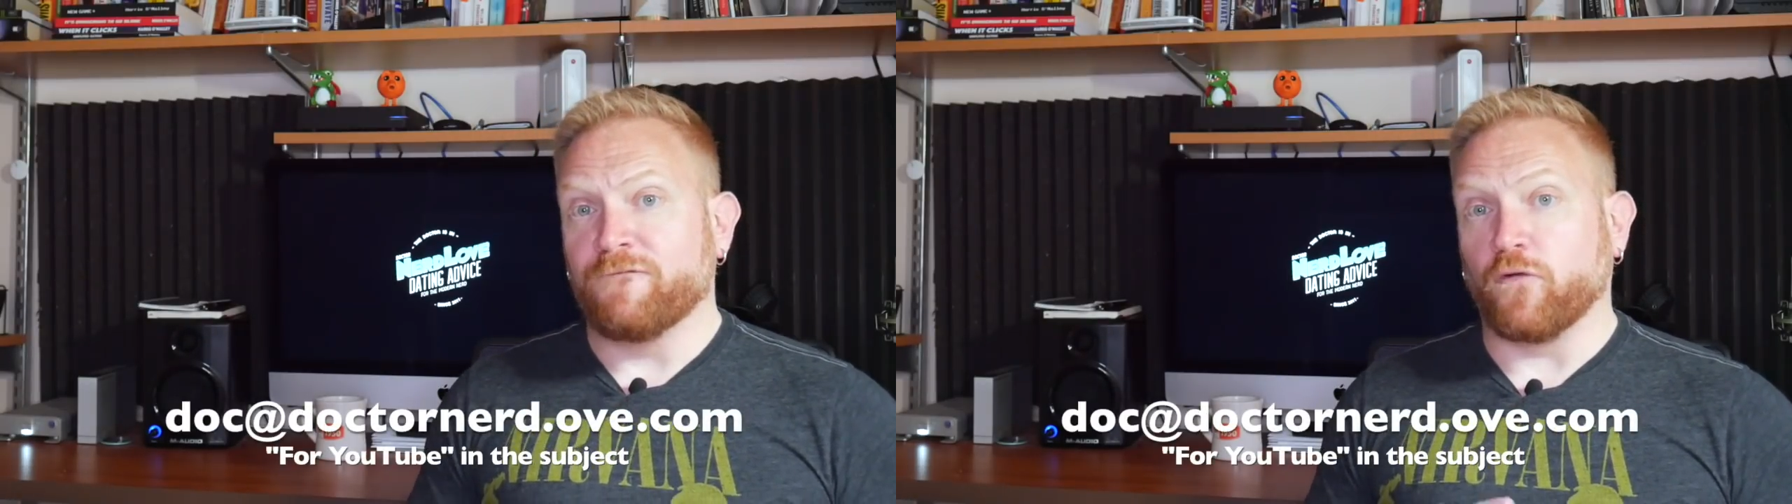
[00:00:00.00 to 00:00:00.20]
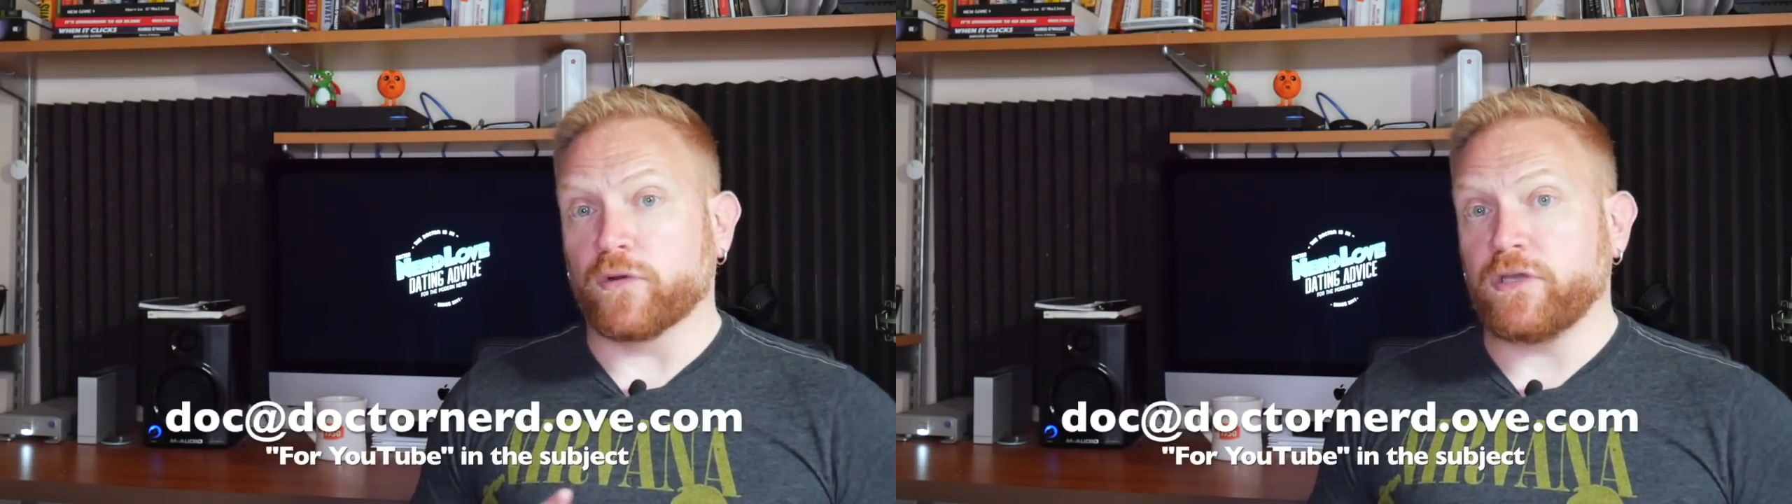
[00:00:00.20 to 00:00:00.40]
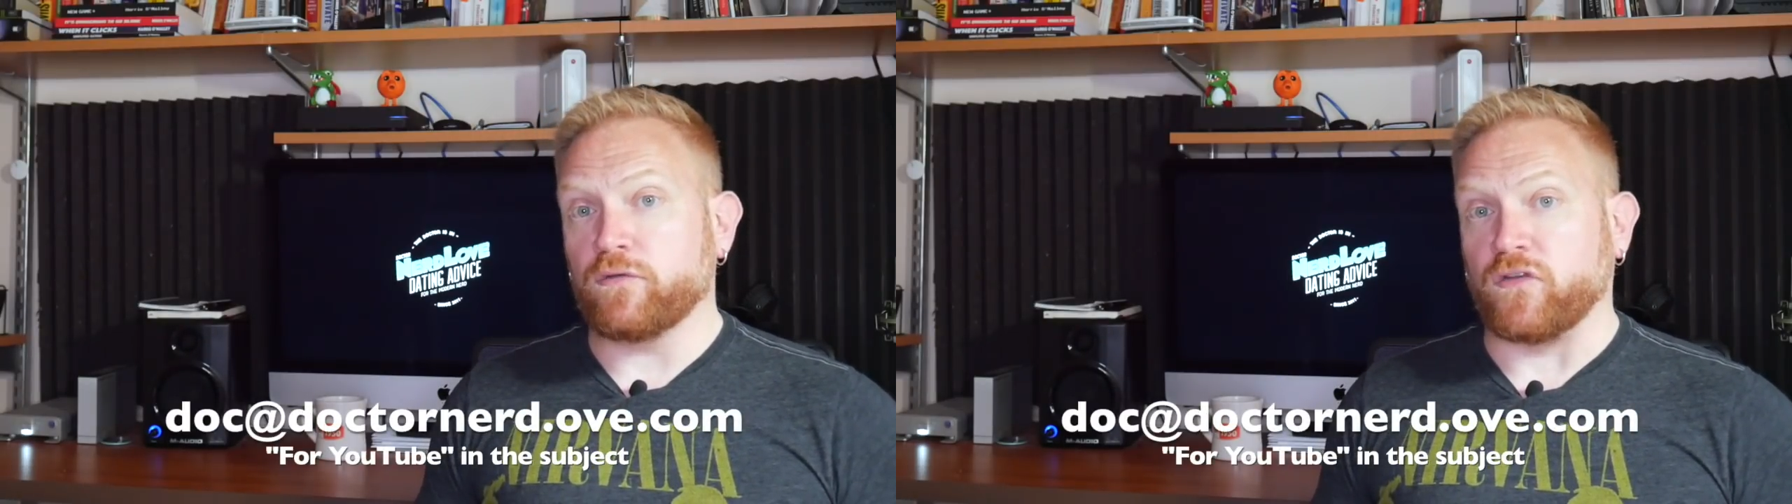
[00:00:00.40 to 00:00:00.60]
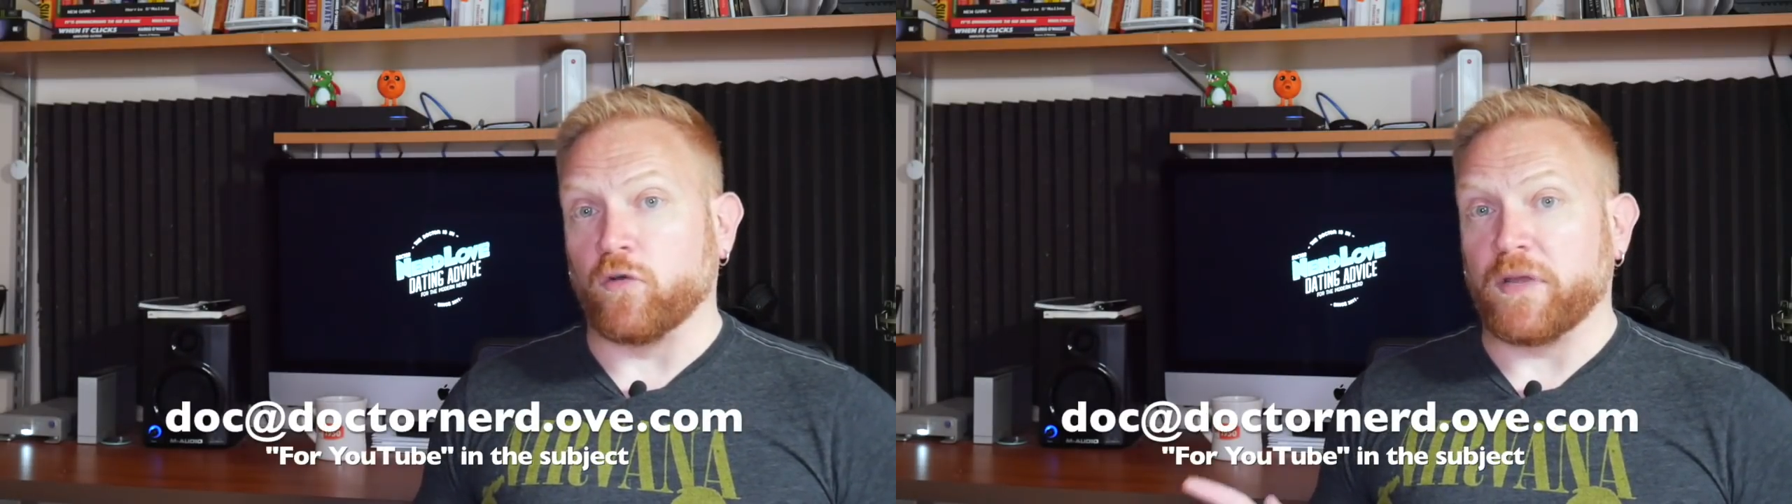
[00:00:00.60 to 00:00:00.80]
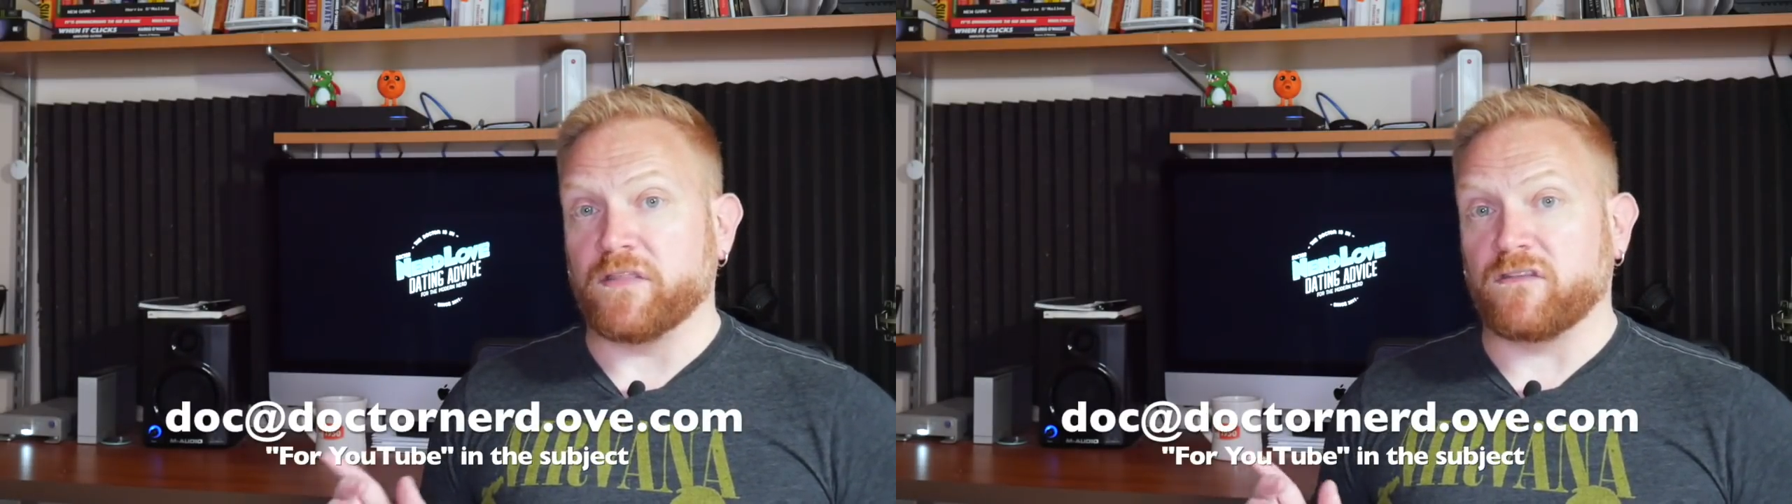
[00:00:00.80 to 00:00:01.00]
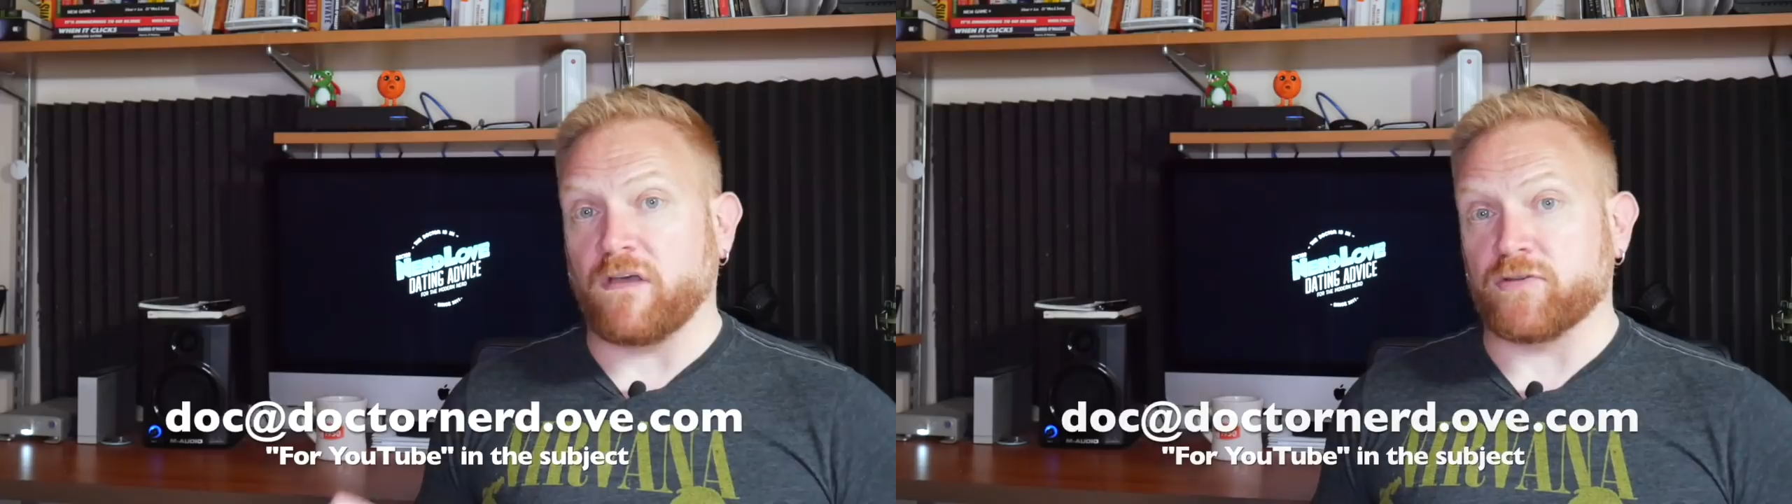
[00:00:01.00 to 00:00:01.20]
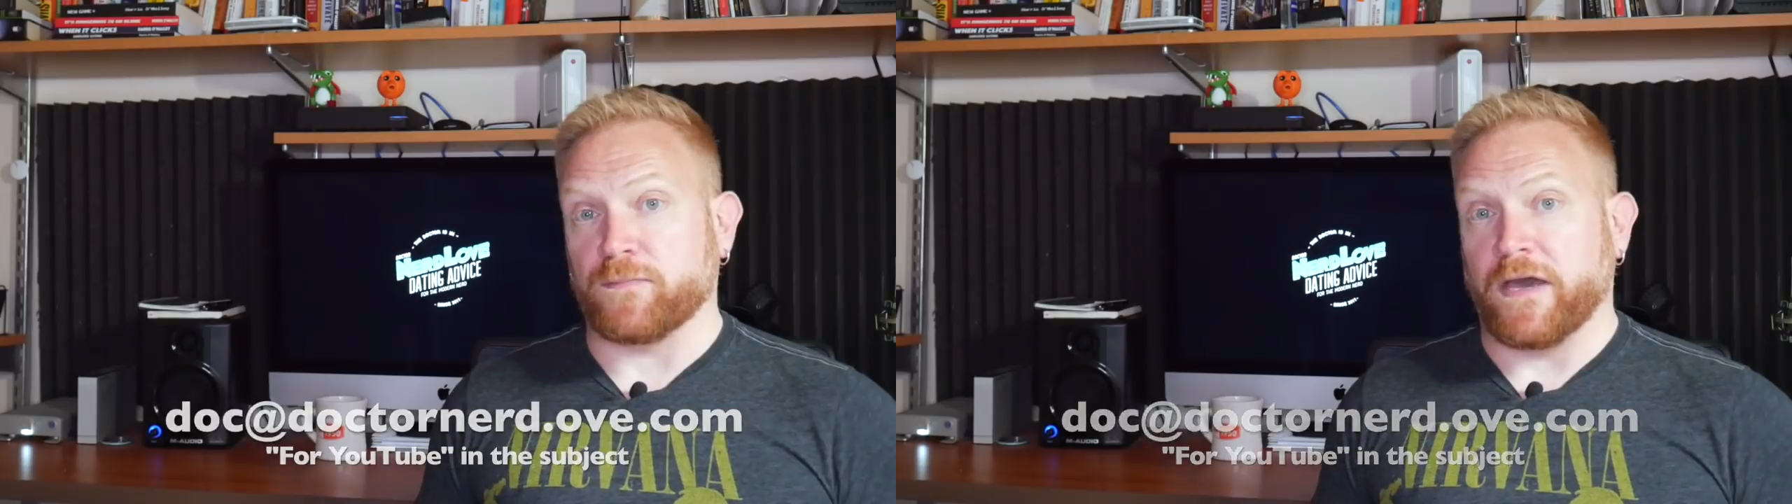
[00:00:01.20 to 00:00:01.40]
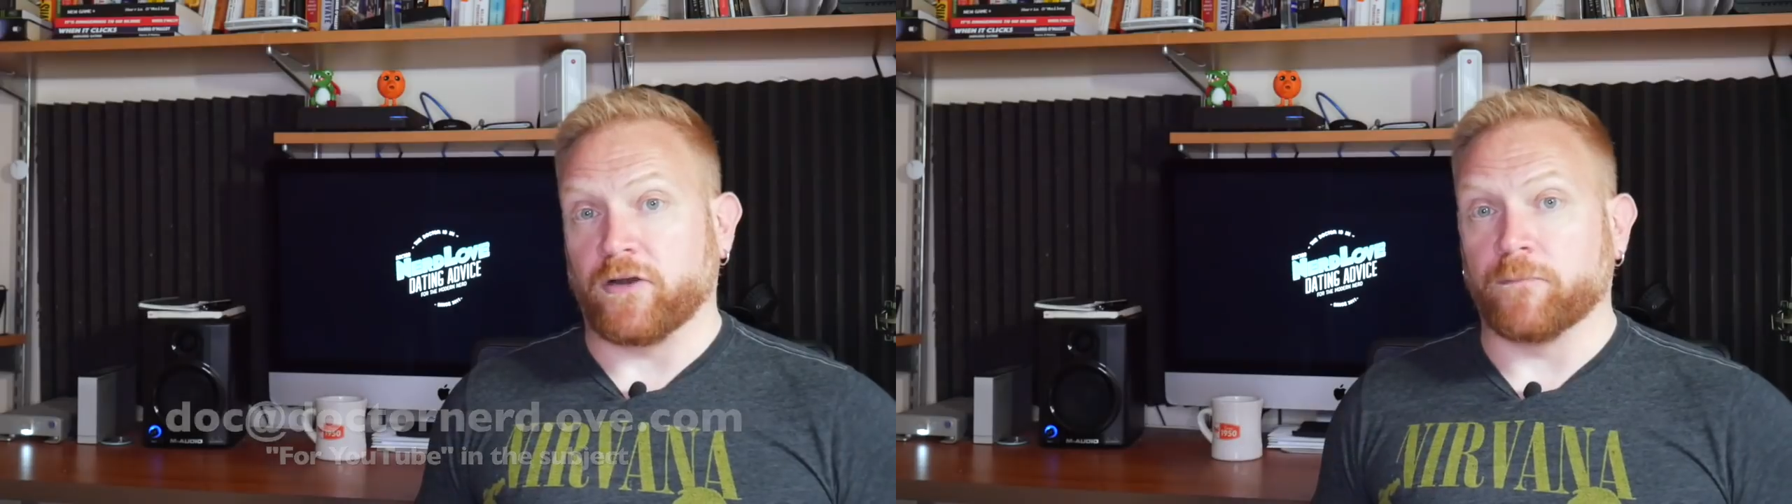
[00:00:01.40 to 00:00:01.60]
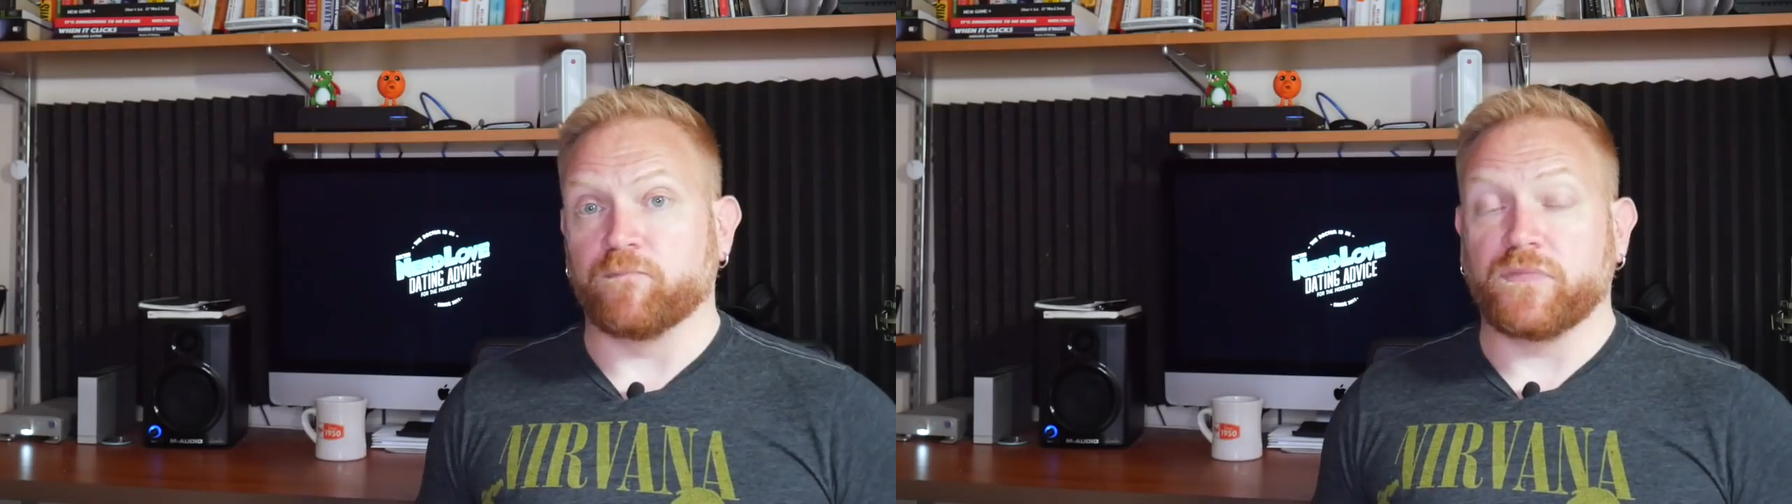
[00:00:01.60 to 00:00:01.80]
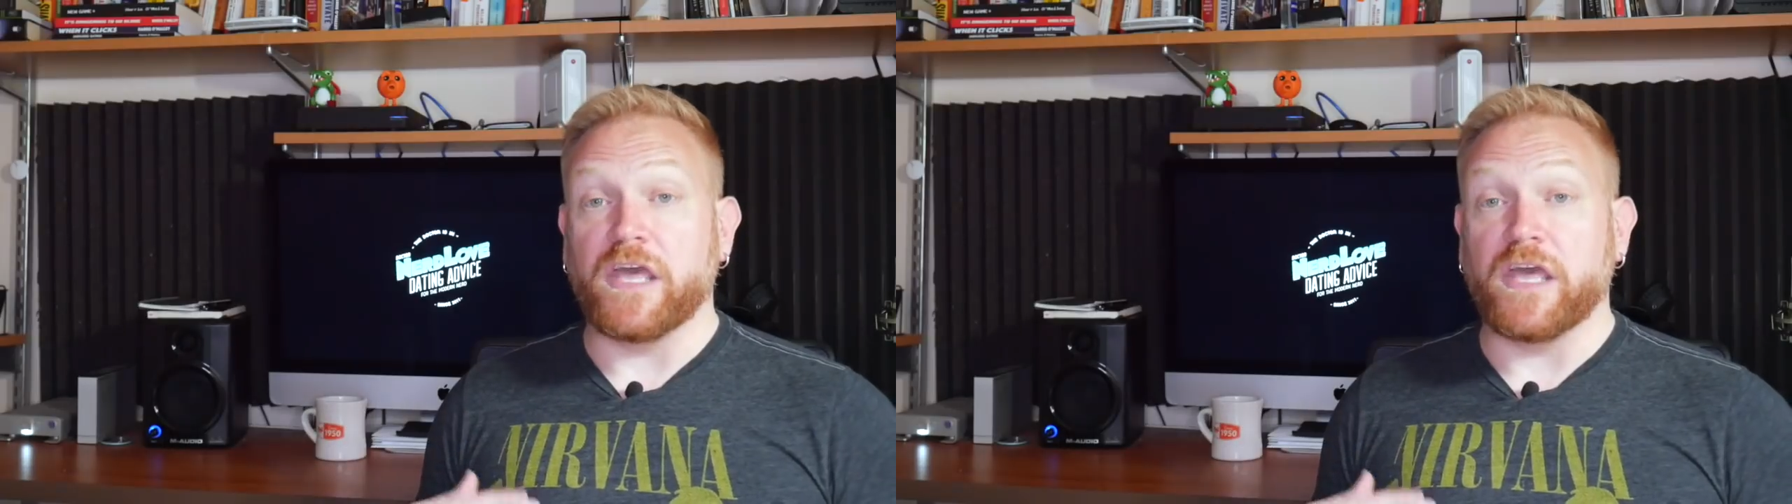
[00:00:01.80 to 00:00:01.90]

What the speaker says: "for YouTube" in the subject matter.